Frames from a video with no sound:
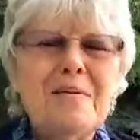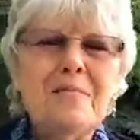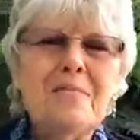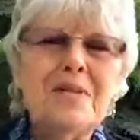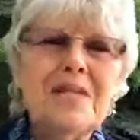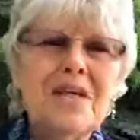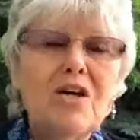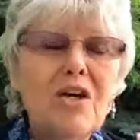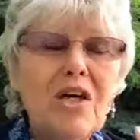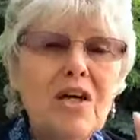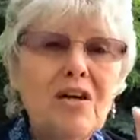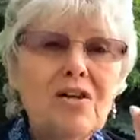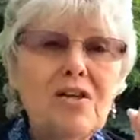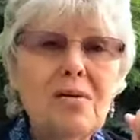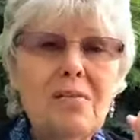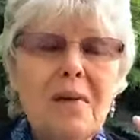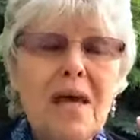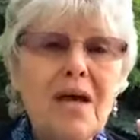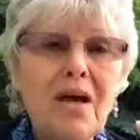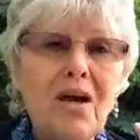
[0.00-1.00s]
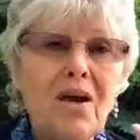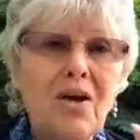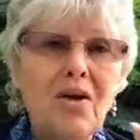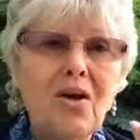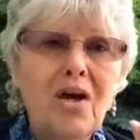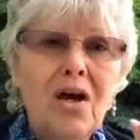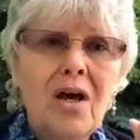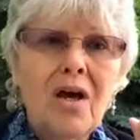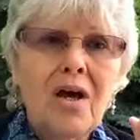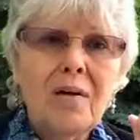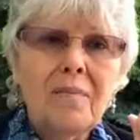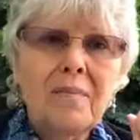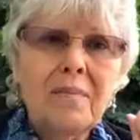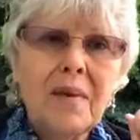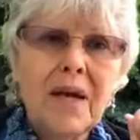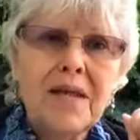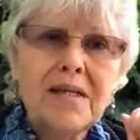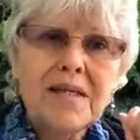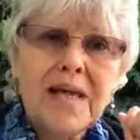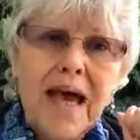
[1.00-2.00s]
but they're here to make our,
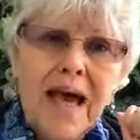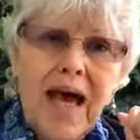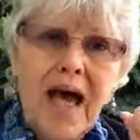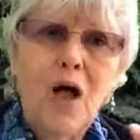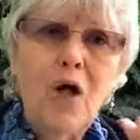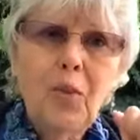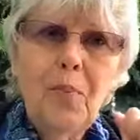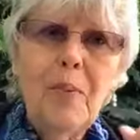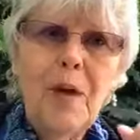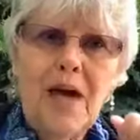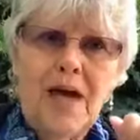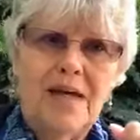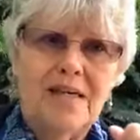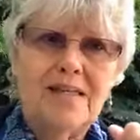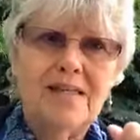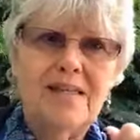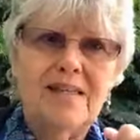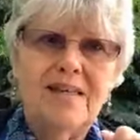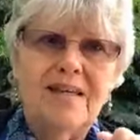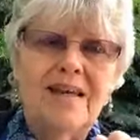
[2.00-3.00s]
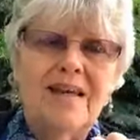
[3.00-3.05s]
to help us